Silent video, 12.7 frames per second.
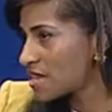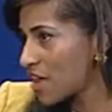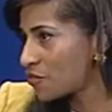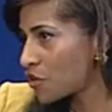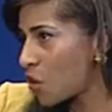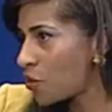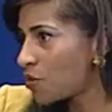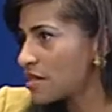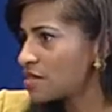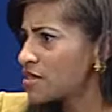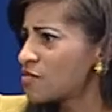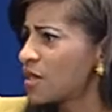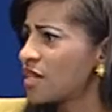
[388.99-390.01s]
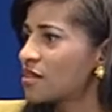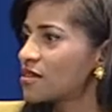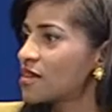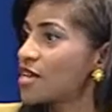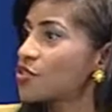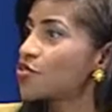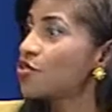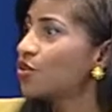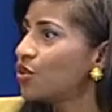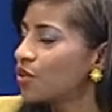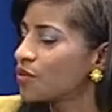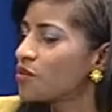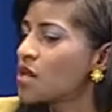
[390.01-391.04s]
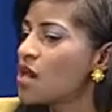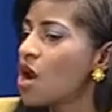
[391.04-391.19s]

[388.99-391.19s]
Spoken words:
have their own business, because as you know,